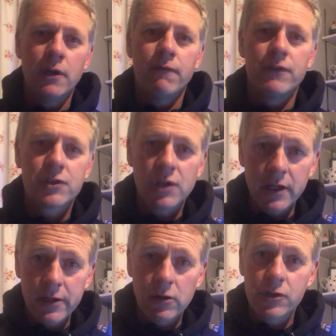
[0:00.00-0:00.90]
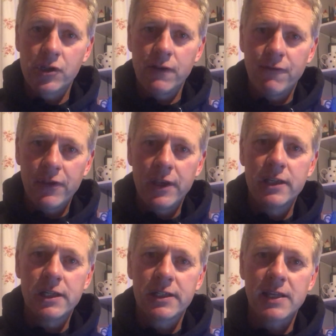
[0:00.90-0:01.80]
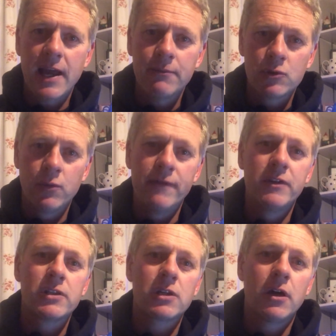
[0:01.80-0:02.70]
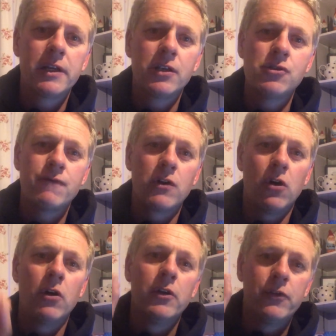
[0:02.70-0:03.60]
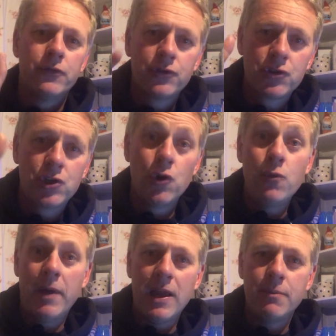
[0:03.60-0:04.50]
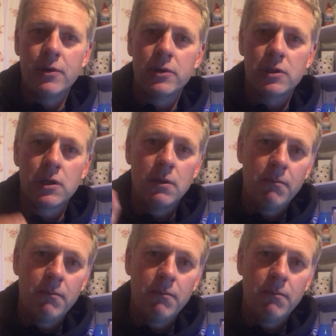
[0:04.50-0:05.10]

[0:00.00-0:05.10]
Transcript: for psychology, for these exams, we've decided you've got two papers: